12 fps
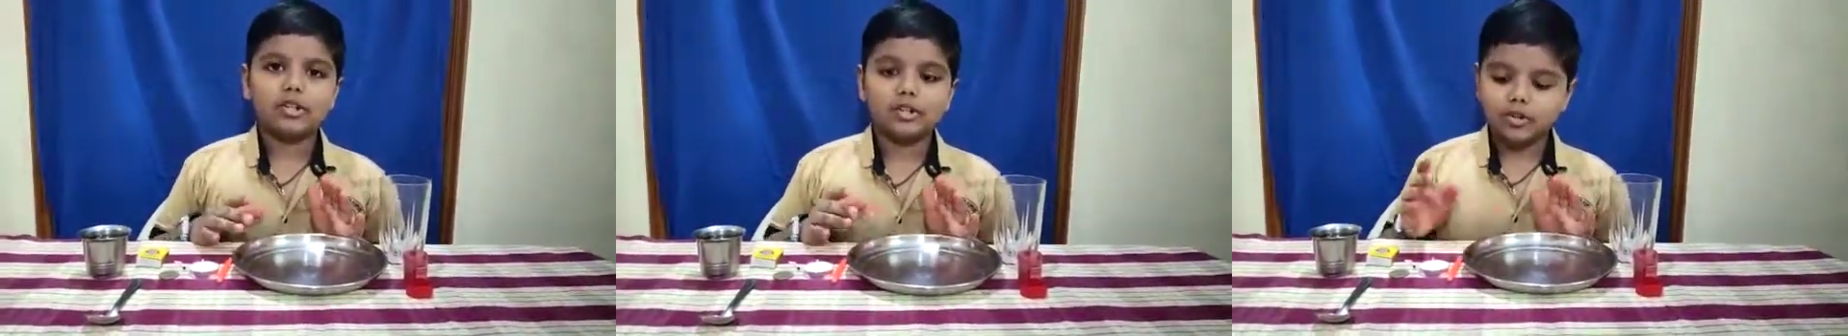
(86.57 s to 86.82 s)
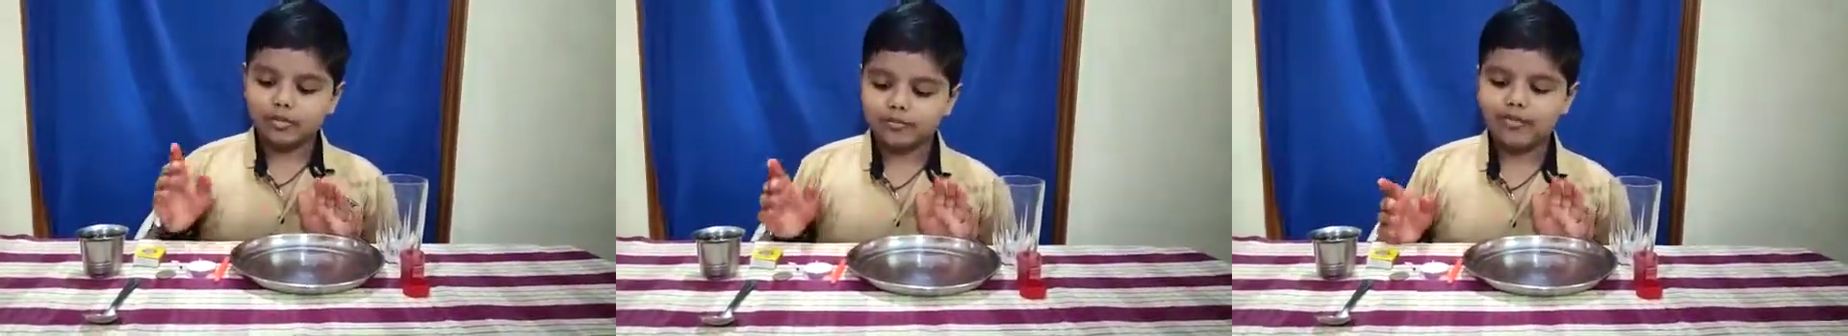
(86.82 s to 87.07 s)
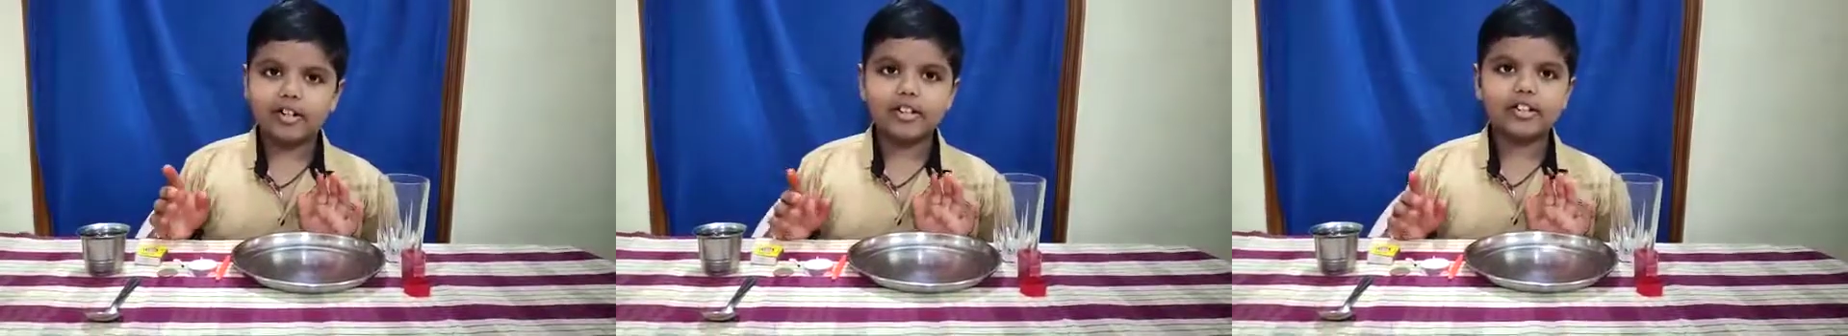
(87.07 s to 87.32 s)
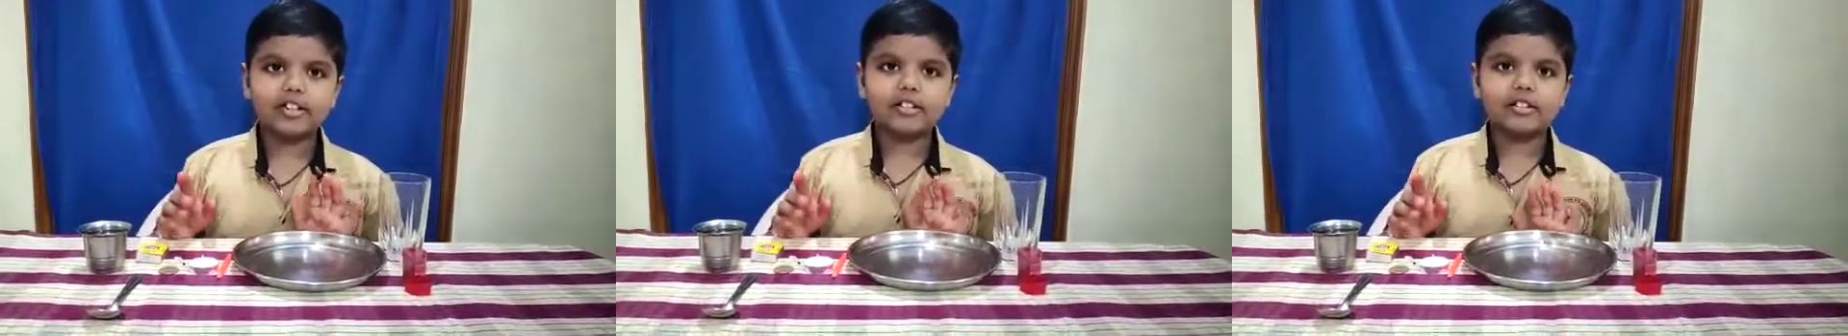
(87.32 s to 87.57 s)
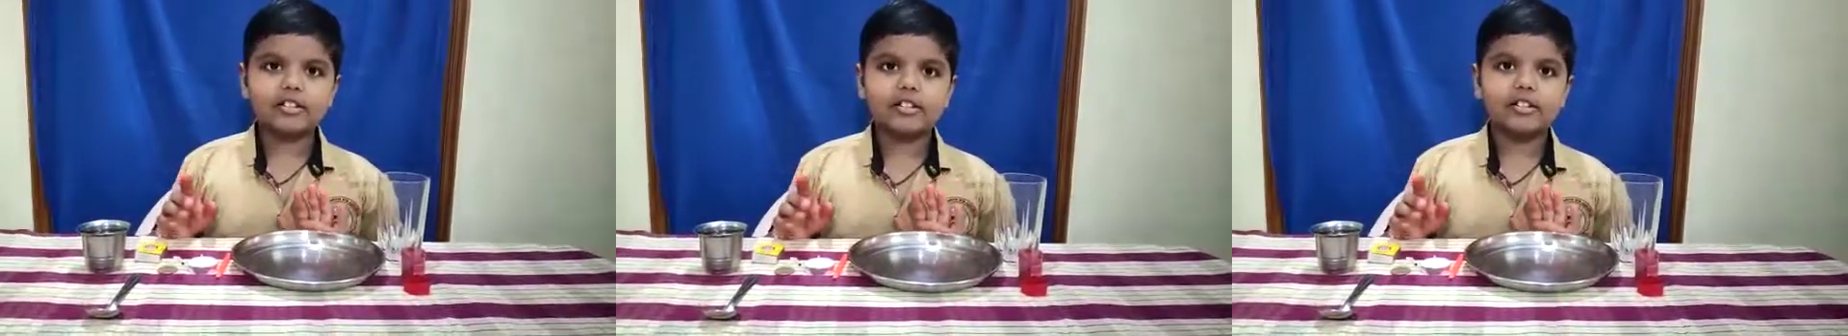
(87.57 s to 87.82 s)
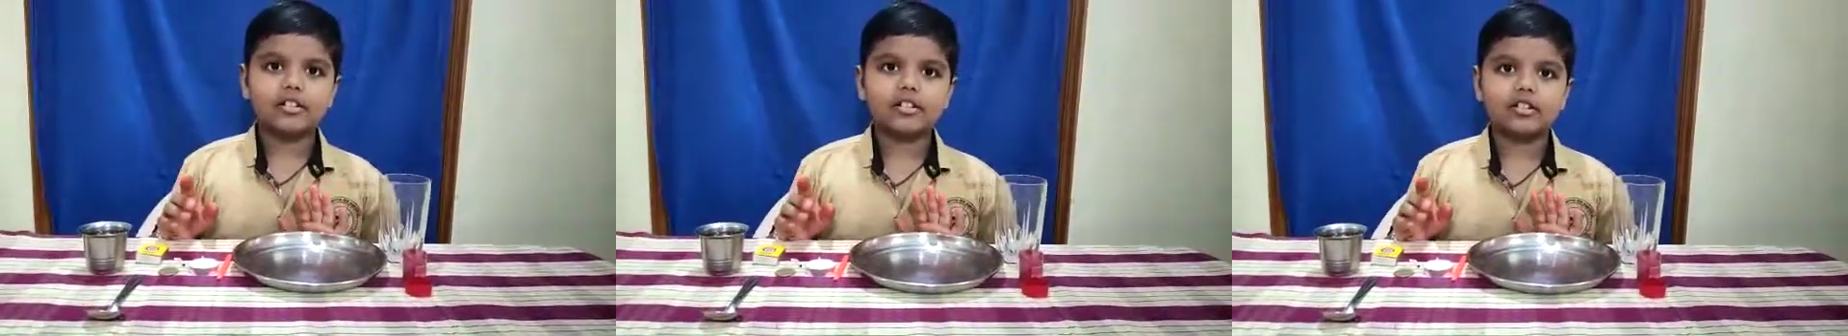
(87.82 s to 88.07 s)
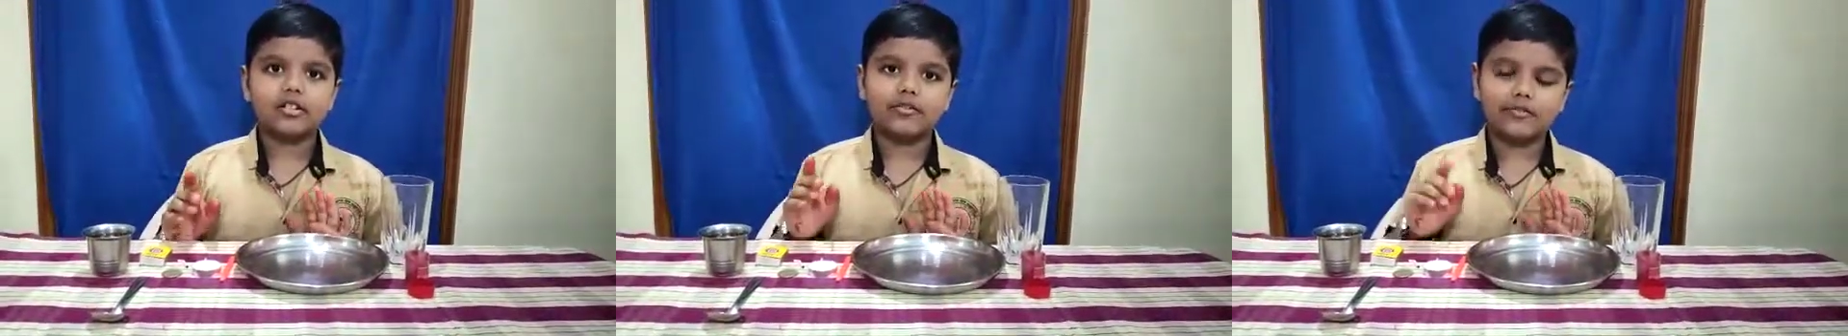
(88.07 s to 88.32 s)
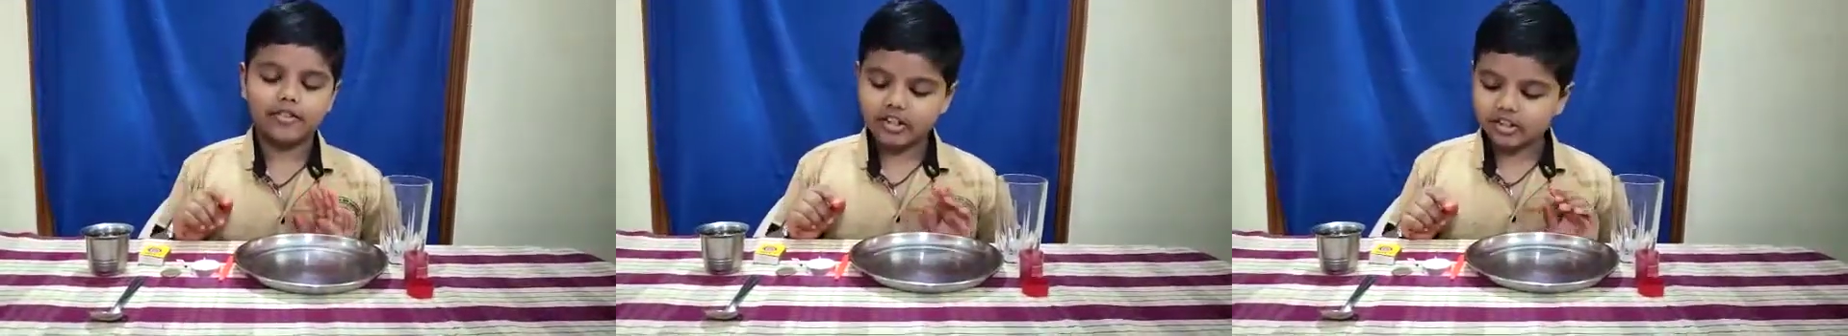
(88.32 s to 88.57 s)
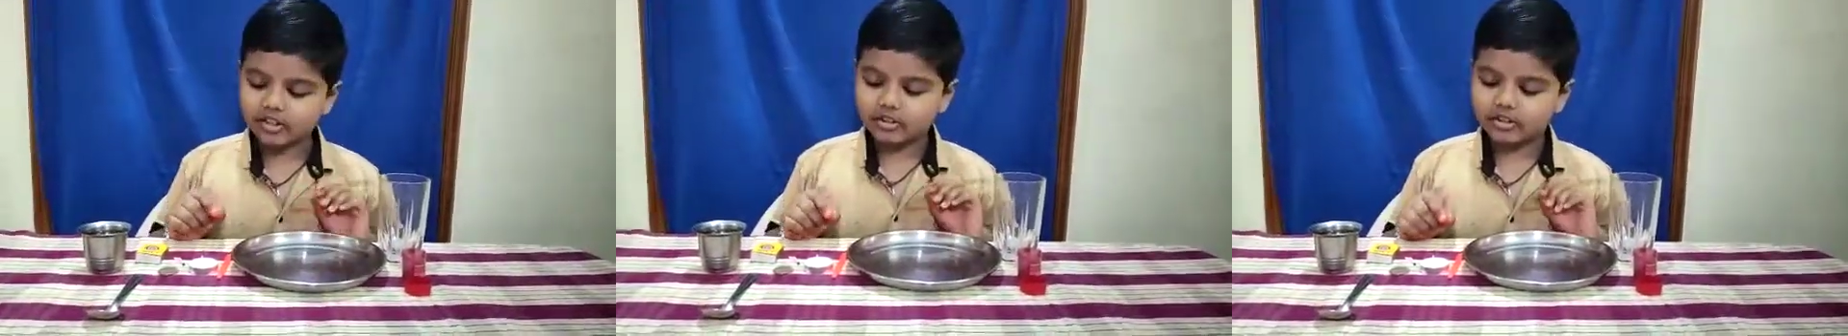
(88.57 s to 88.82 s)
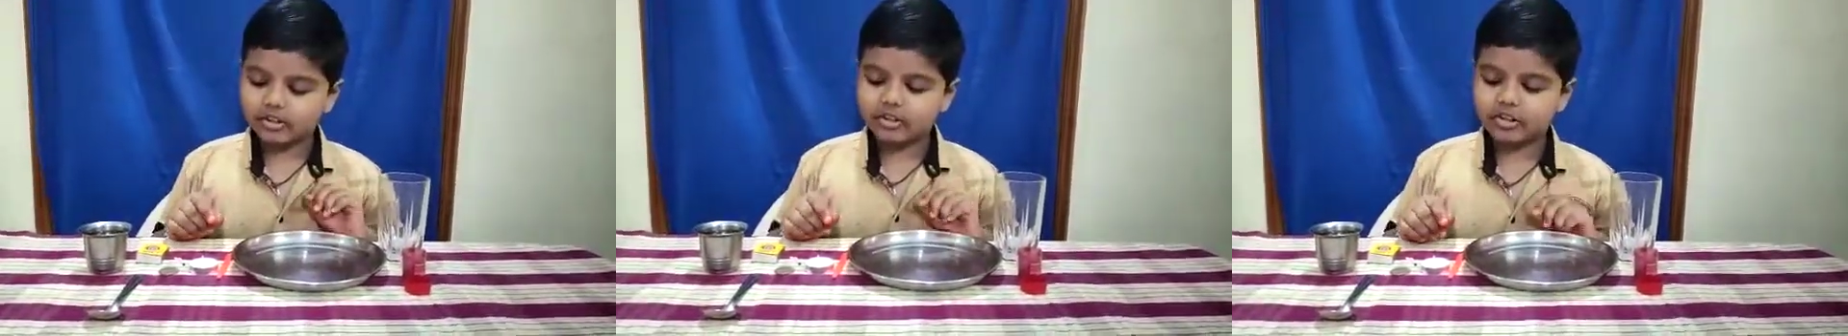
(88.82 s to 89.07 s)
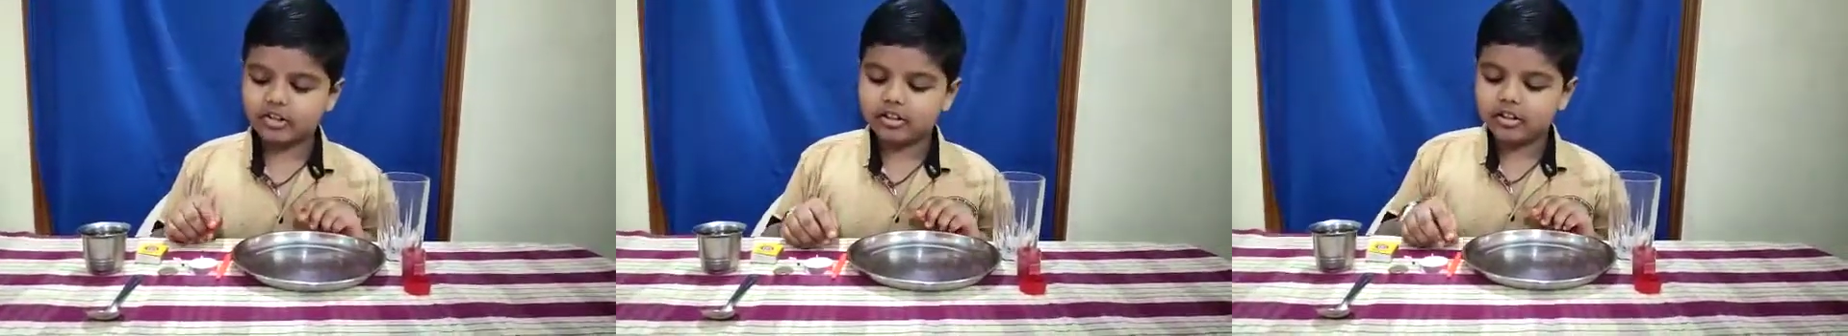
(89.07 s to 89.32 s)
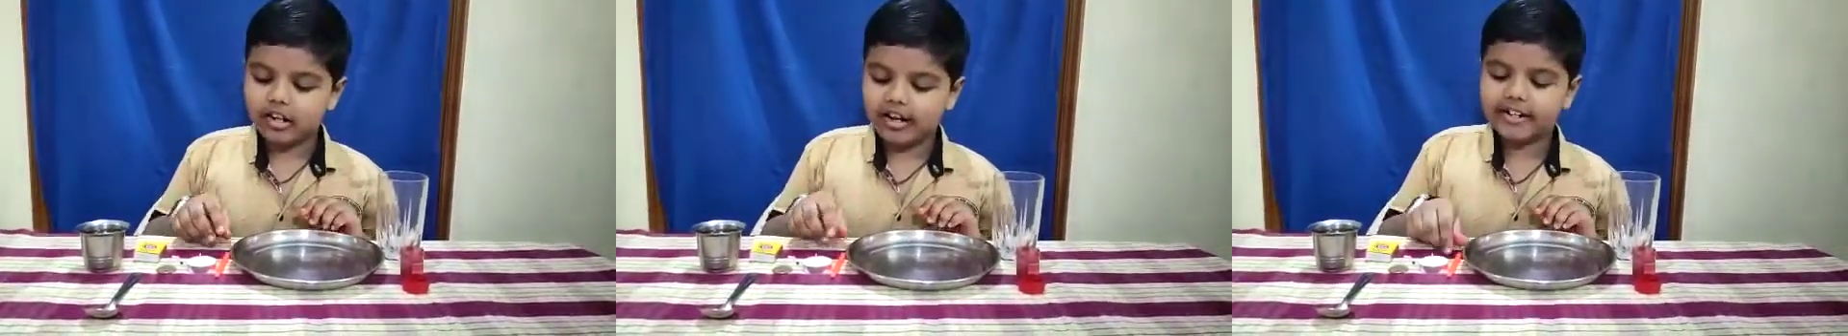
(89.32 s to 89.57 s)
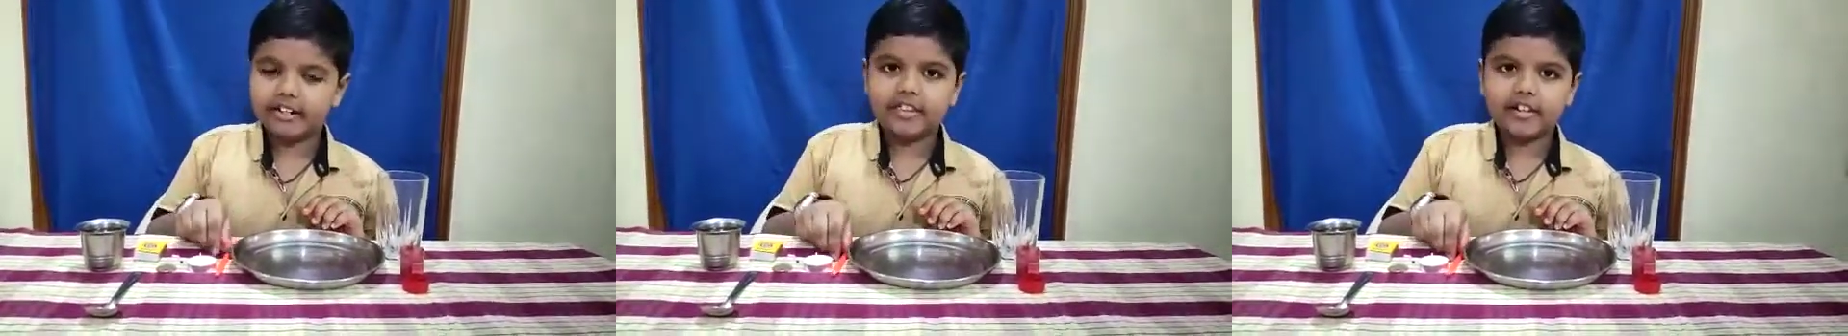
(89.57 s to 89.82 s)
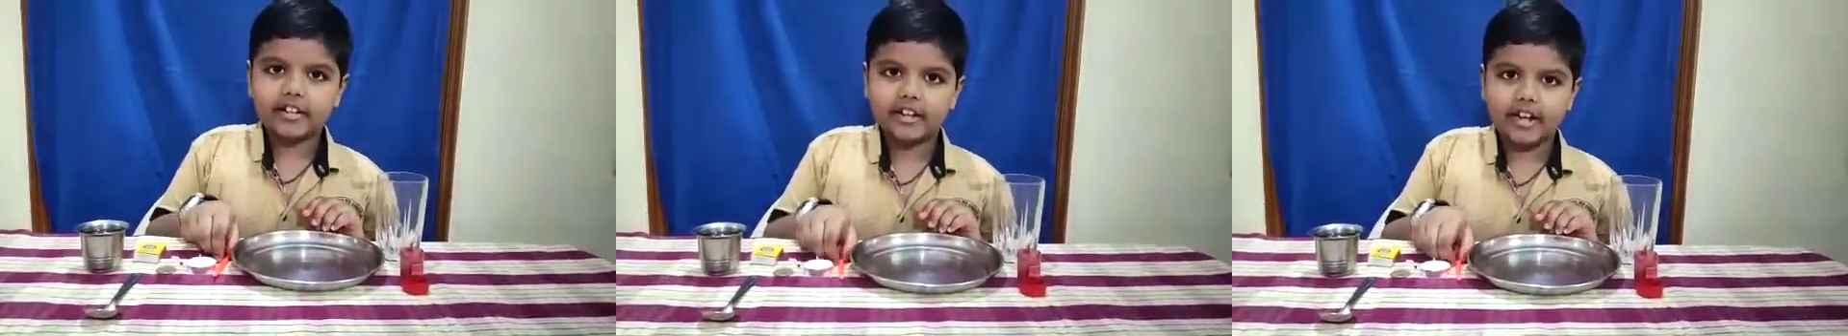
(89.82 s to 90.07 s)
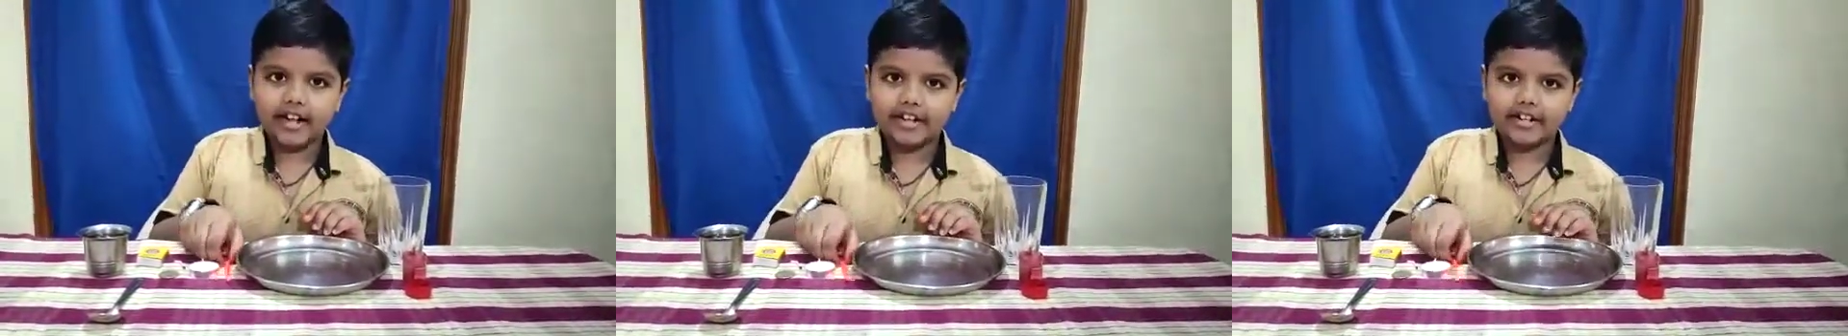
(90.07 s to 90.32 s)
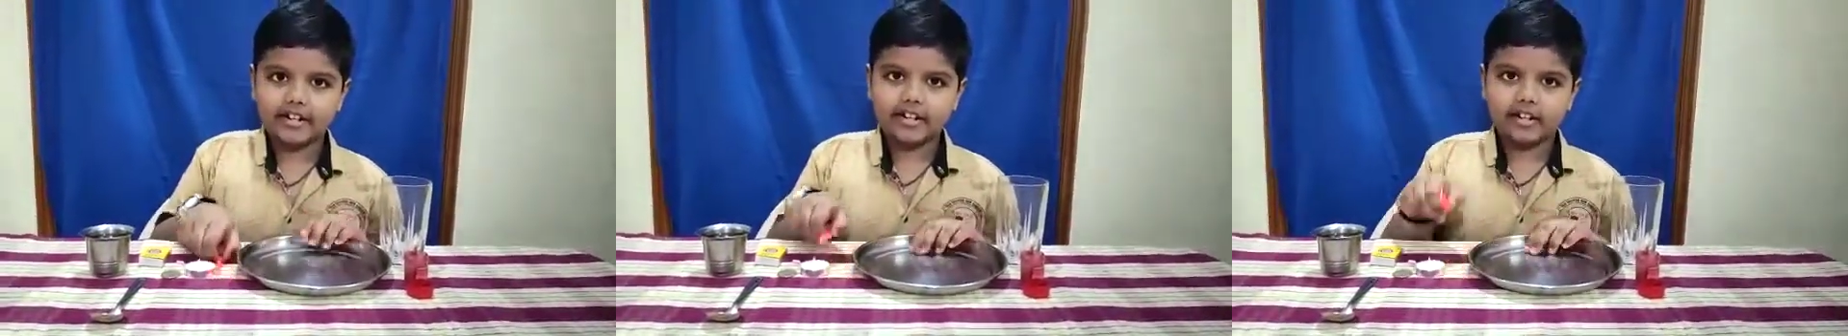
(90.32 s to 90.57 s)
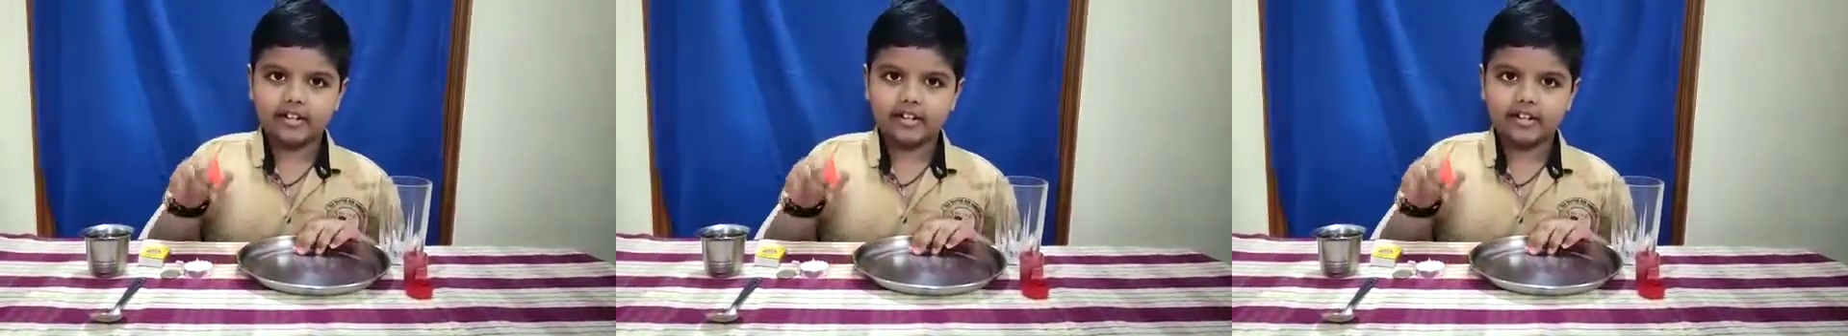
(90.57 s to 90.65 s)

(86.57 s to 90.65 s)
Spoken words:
So first you should light the candle.